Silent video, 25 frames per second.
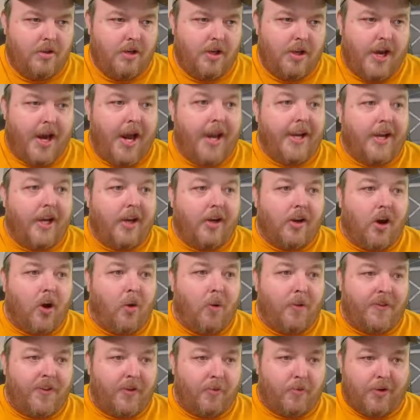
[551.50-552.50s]
I can go
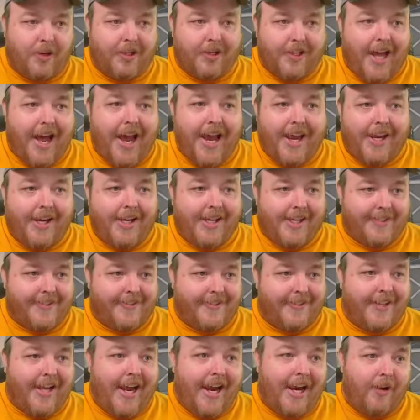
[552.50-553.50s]
with the Reliant. It's
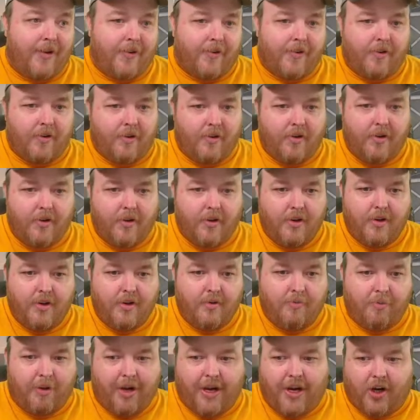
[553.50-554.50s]
lighter
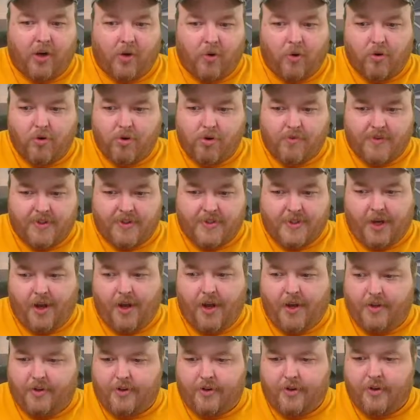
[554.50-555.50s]
by 1/4 of a
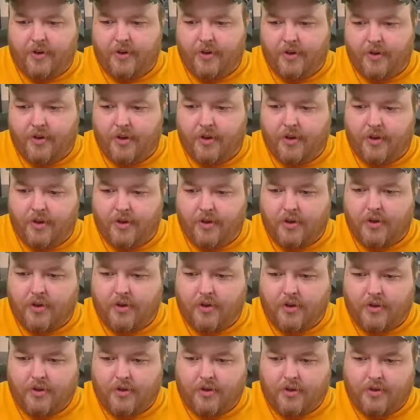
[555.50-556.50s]
ton,
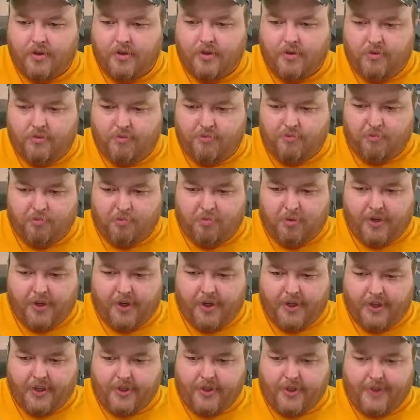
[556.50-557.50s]

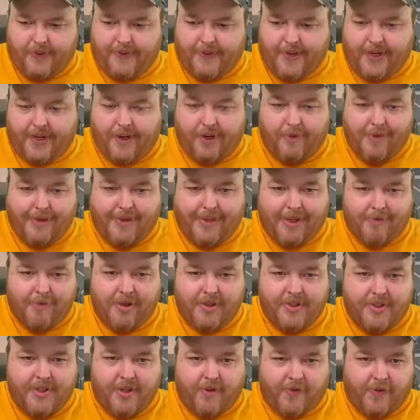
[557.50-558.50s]
but it's not gonna make that
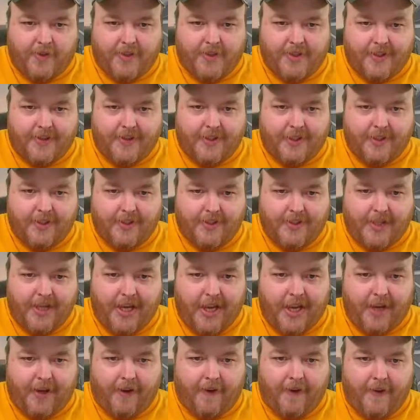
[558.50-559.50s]
much difference at the end of the
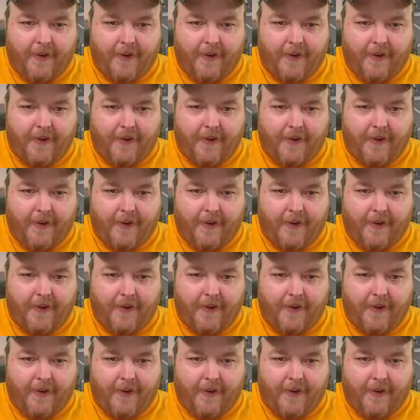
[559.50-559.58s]
day.